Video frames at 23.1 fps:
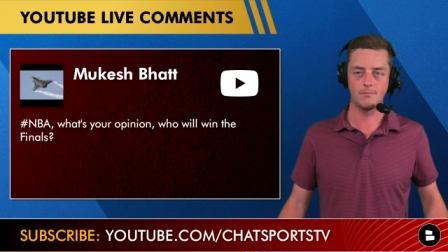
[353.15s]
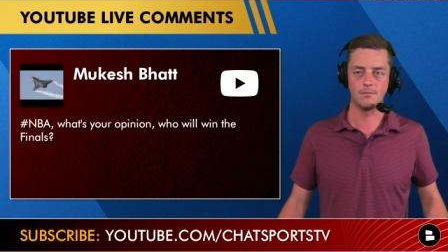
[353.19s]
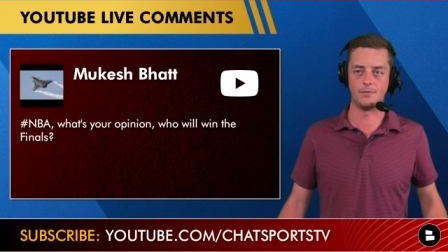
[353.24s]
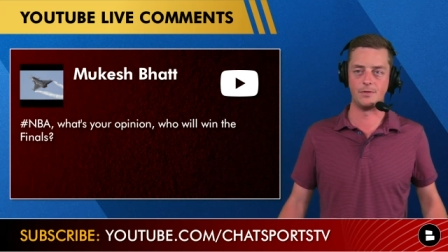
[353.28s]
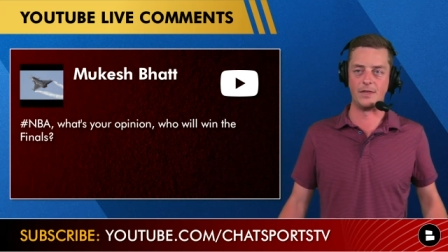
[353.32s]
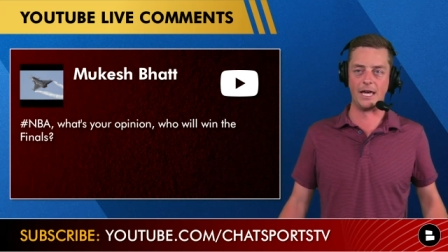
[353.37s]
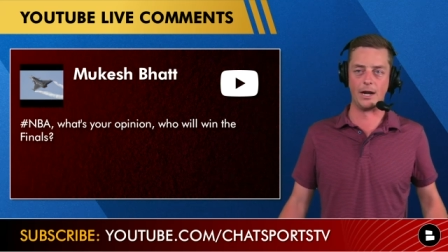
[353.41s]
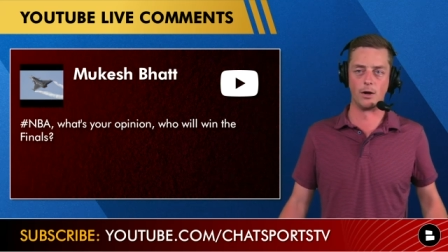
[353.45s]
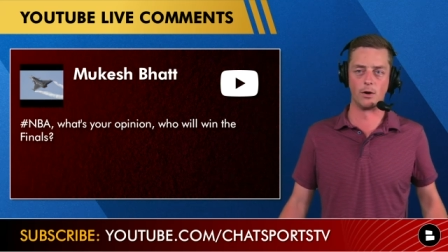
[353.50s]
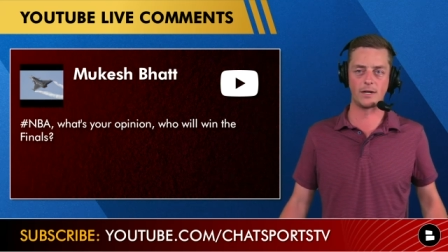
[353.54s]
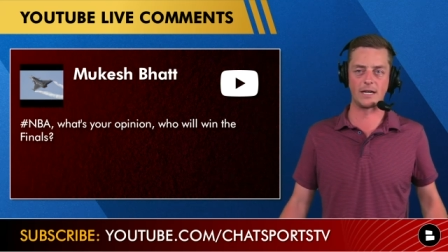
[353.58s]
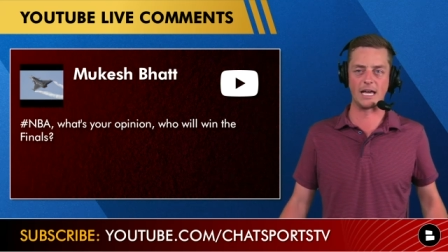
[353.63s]

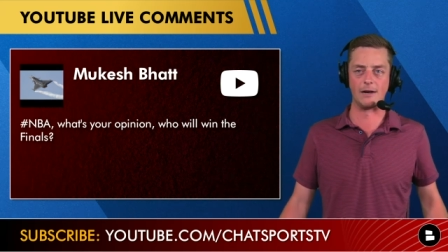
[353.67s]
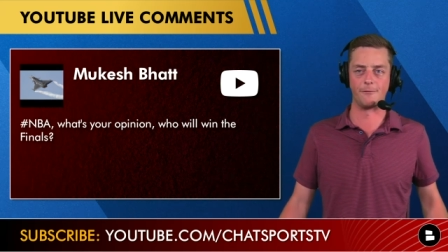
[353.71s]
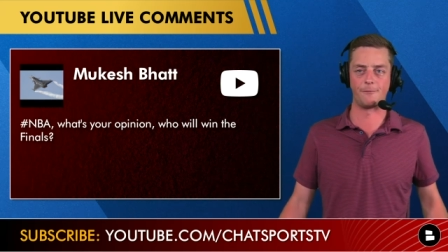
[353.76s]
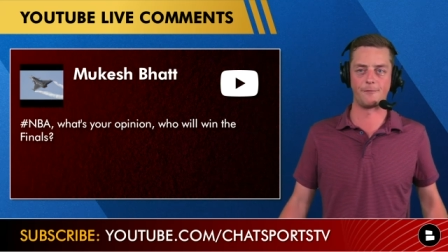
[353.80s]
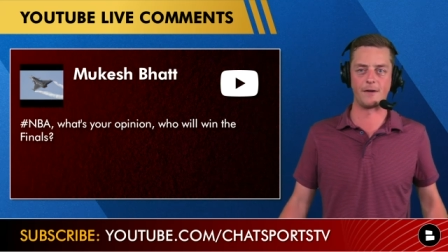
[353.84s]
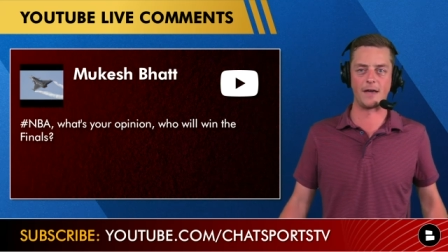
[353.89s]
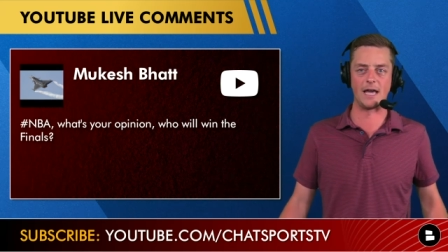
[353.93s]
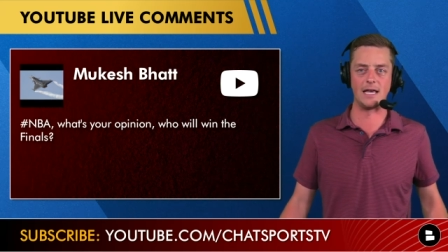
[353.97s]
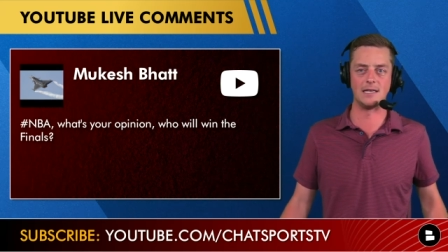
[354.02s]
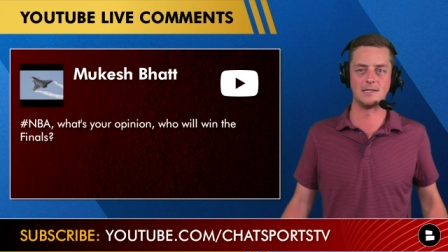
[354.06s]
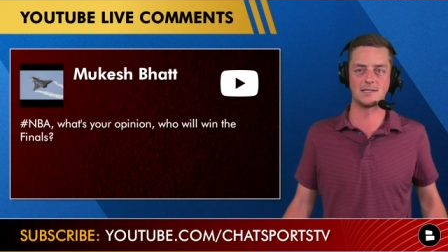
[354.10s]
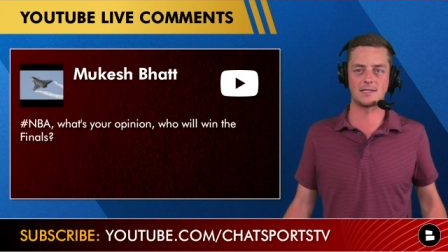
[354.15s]
they don't get
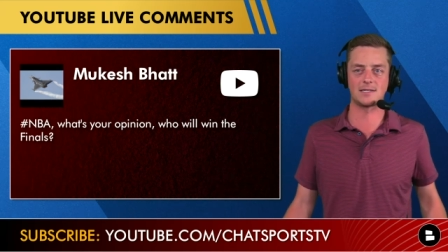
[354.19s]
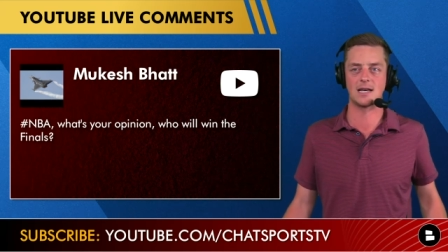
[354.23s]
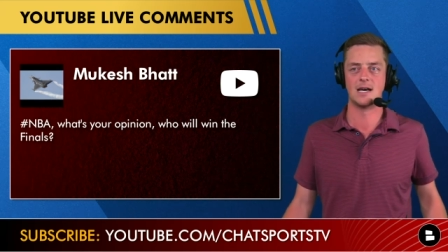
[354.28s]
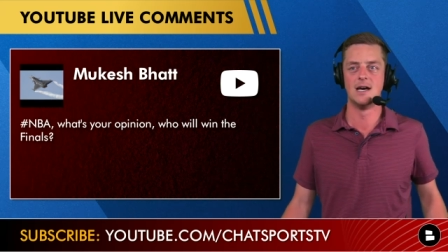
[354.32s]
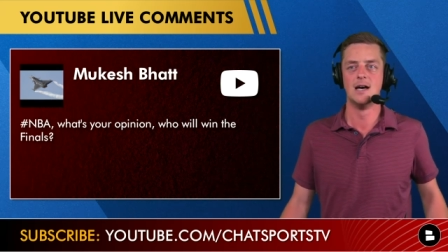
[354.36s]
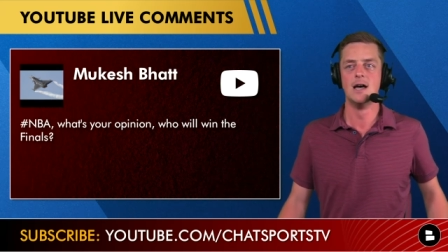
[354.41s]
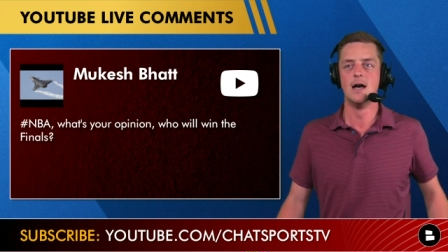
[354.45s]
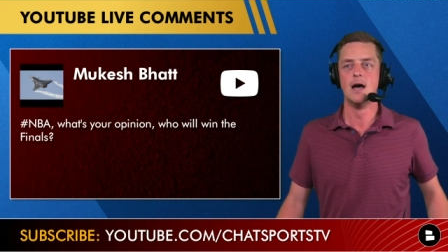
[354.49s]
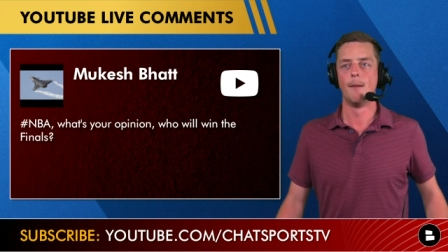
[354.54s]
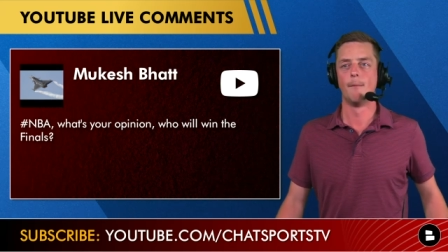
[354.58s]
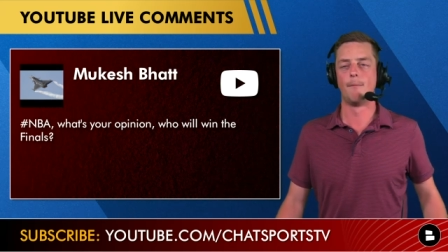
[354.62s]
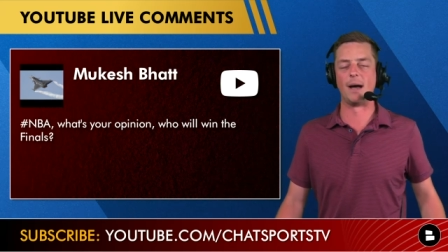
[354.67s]
phased
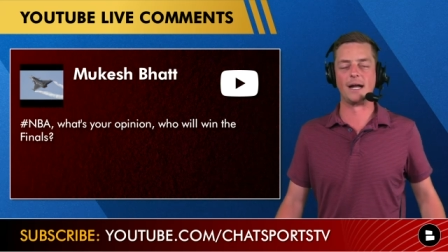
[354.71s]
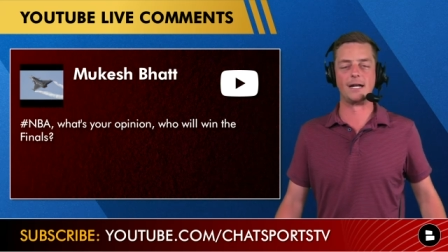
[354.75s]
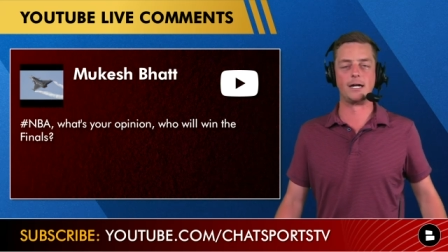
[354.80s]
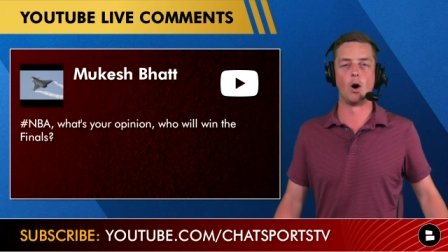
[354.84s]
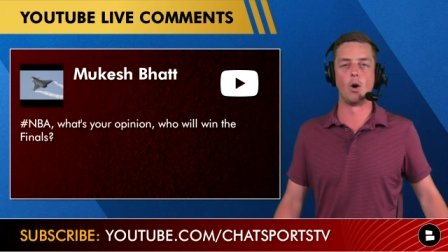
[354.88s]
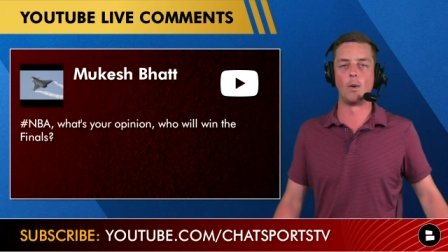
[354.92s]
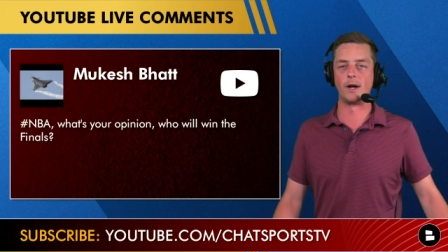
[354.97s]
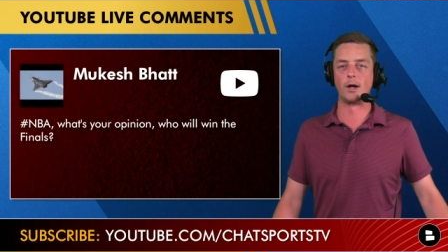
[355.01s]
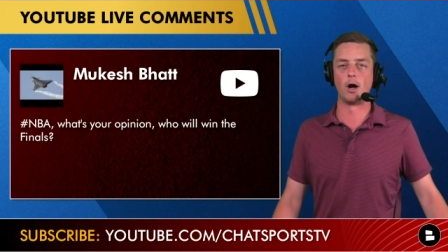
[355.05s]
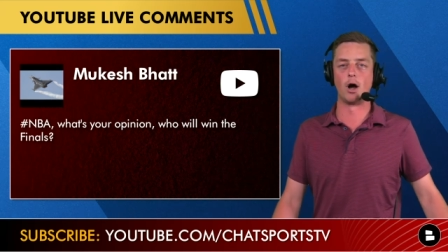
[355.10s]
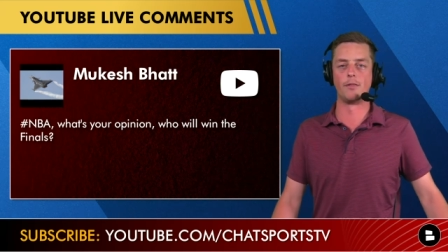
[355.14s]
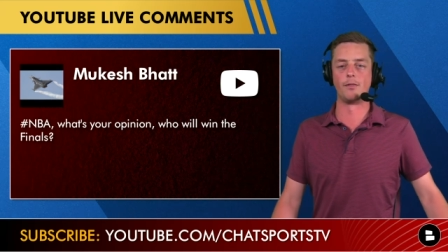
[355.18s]
by
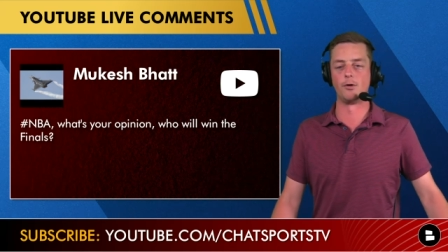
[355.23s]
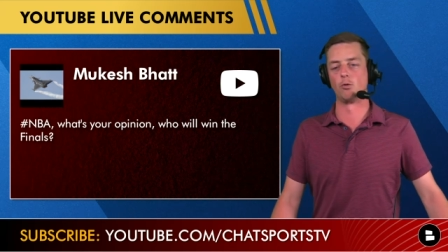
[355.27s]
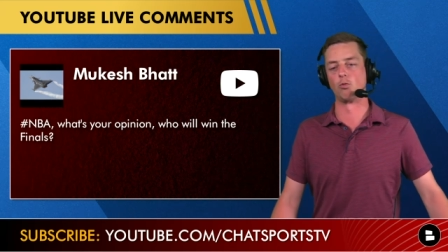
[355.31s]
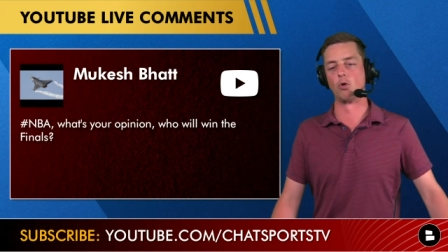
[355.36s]
going on the